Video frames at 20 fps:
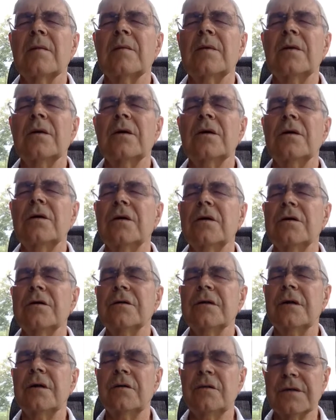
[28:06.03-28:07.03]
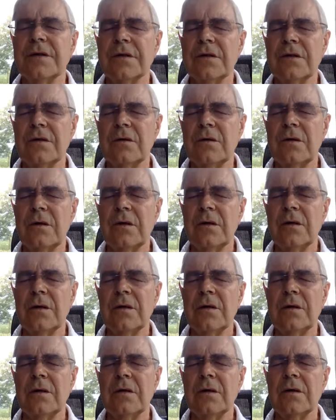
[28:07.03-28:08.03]
You can also
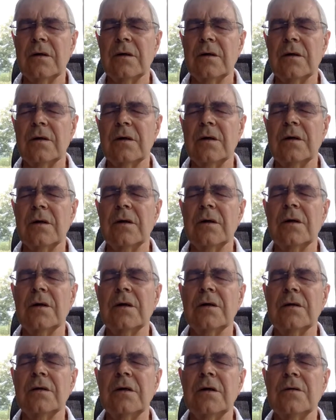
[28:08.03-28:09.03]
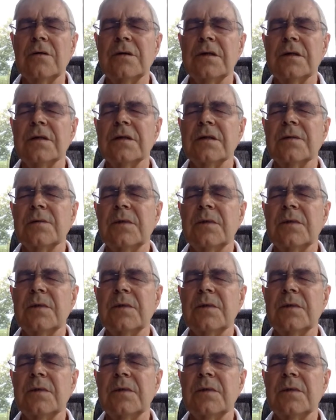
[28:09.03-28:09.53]
notice,